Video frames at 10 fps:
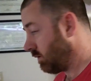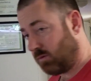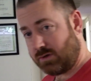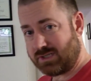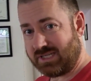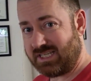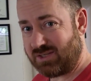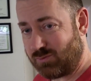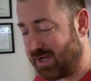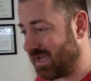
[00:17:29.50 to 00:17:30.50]
Well, there's an
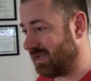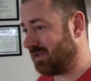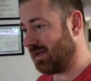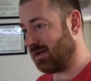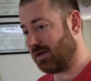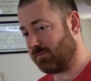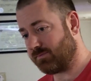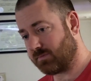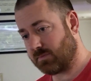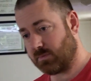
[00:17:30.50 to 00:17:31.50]
easy way.
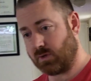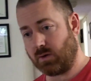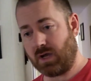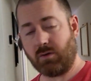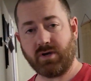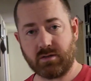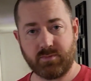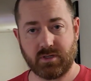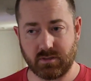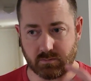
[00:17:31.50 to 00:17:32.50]
I
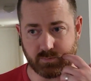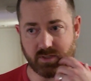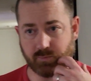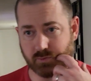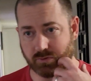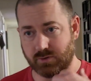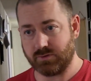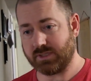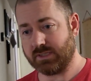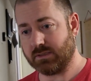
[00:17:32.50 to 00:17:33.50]
recommend people
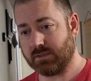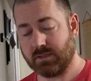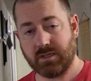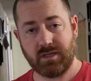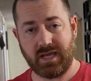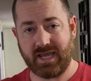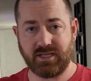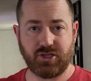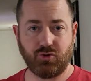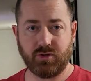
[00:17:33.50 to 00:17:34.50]
using
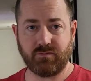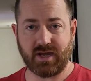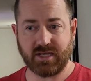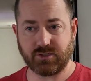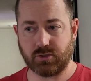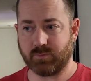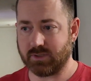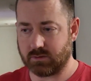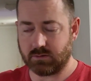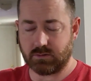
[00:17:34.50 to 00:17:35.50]
AQ Advisor,
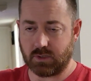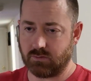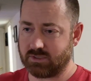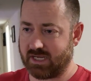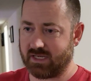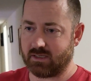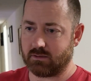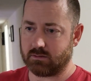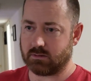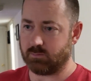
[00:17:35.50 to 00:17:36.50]
but don't take
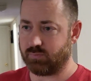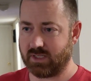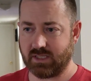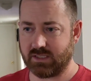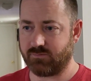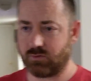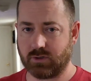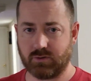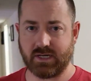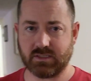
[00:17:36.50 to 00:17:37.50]
it completely for
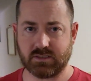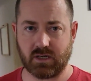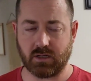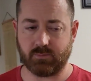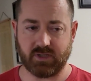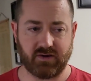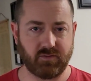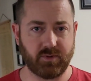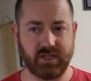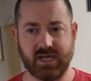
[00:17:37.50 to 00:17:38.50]
a grain of salt. I mean,
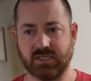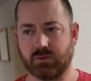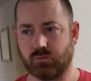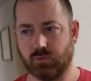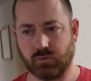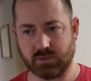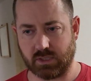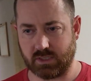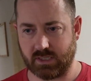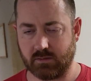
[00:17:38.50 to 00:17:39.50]
everybody has the rules
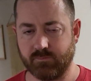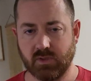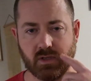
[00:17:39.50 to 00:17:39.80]
on there,